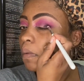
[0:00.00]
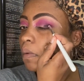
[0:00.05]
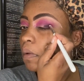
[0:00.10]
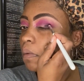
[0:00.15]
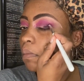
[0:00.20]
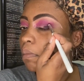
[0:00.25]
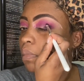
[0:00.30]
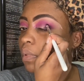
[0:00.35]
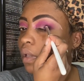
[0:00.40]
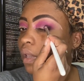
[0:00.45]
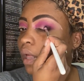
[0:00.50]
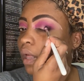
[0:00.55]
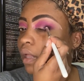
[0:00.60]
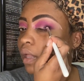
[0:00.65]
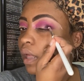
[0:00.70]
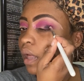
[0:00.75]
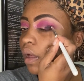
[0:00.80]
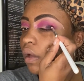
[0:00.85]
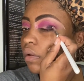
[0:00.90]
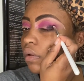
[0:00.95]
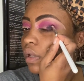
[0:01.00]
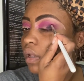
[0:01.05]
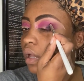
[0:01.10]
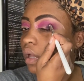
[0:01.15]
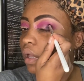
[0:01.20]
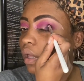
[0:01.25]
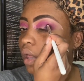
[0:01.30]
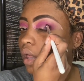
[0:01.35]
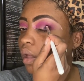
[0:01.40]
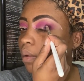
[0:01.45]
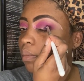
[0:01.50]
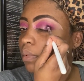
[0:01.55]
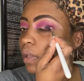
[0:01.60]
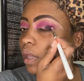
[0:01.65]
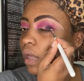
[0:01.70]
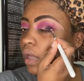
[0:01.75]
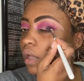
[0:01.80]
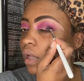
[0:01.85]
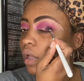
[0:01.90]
blackout, knockout black,